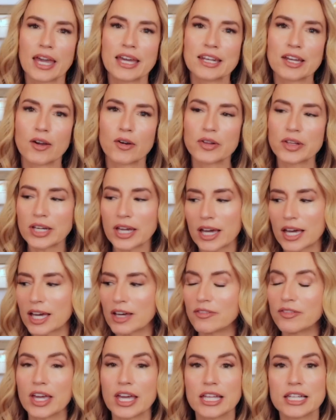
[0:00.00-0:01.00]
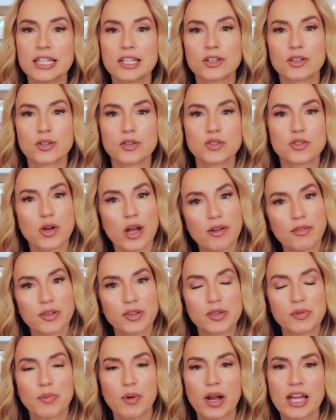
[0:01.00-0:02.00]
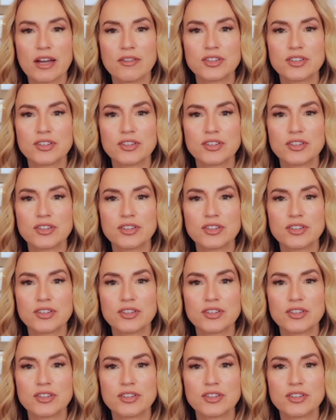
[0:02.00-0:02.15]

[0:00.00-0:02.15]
And I only have a little travel spray.